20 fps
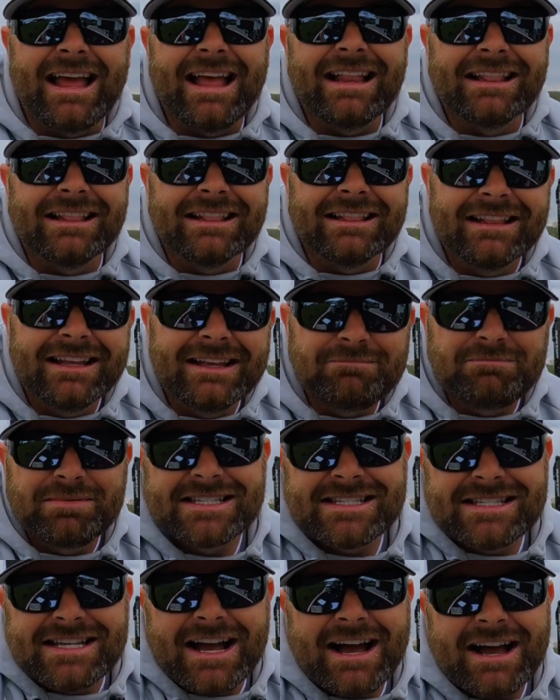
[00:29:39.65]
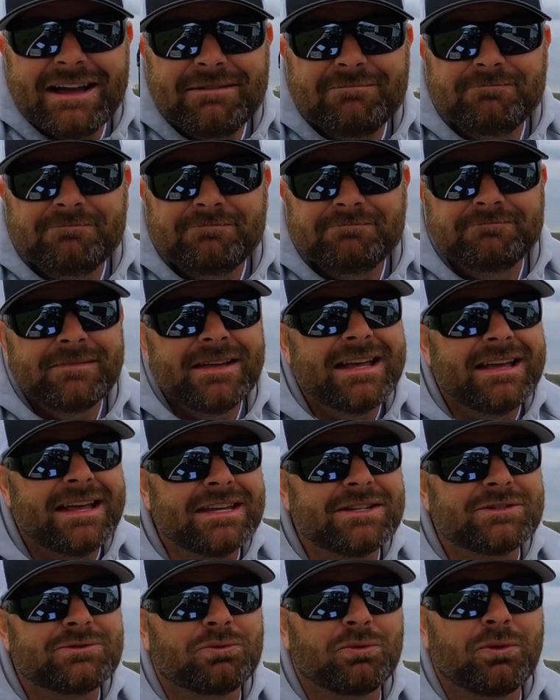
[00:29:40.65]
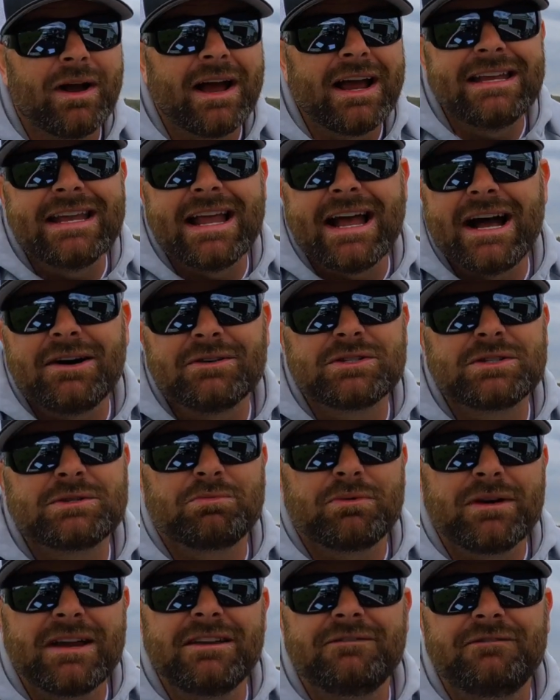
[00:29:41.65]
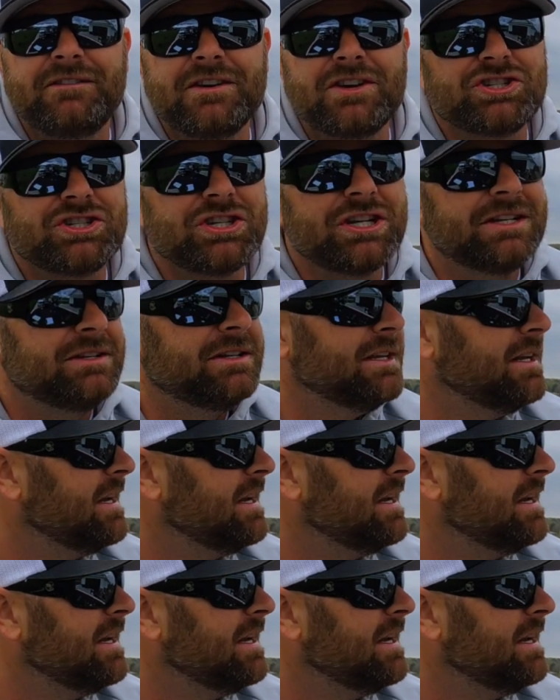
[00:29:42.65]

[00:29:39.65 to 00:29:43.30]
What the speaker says: lipless time is right now. Spring fishing,